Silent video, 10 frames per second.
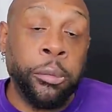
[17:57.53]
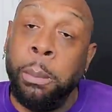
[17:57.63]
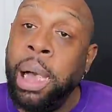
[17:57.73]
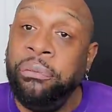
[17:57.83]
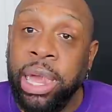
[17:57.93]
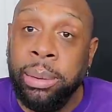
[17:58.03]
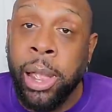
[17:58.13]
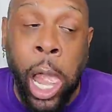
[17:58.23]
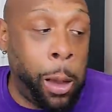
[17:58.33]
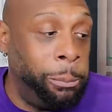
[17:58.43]
In my
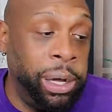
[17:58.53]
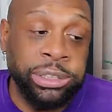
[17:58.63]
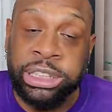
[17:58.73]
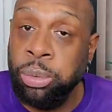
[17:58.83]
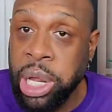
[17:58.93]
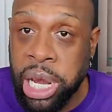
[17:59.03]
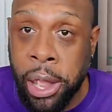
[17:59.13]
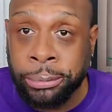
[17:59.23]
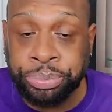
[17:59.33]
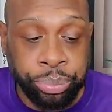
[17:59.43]
family, better get
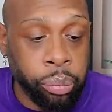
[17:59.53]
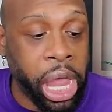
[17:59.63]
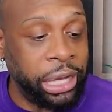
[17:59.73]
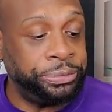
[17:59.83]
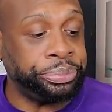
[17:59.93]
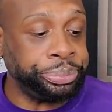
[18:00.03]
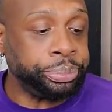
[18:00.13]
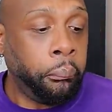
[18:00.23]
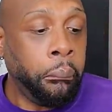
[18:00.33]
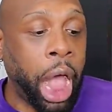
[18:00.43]
ready
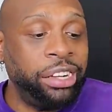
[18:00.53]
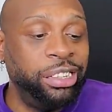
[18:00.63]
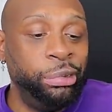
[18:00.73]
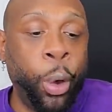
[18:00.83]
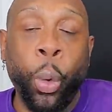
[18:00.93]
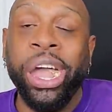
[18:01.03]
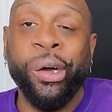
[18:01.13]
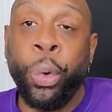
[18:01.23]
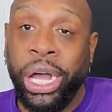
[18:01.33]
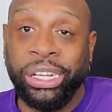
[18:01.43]
to be
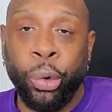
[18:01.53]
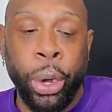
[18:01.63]
well, well